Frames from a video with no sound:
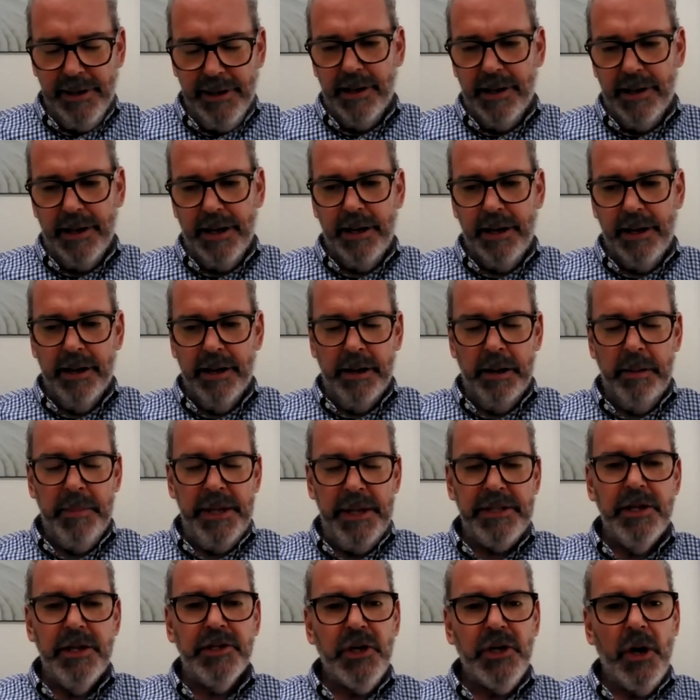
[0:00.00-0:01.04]
I
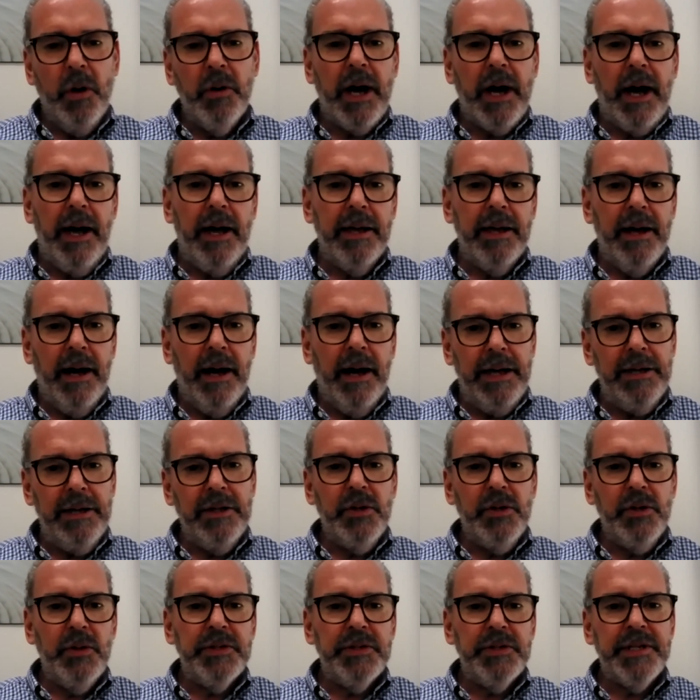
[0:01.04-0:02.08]
mean, the joke I
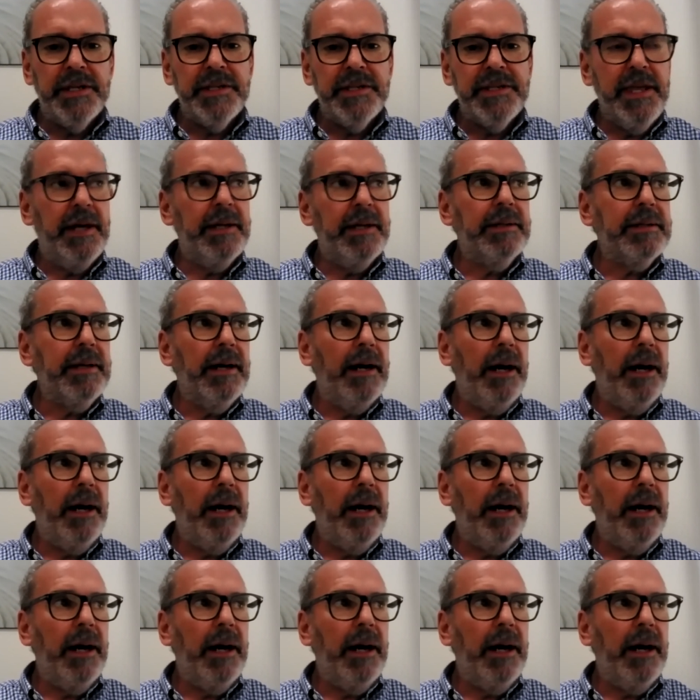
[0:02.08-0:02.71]
use is that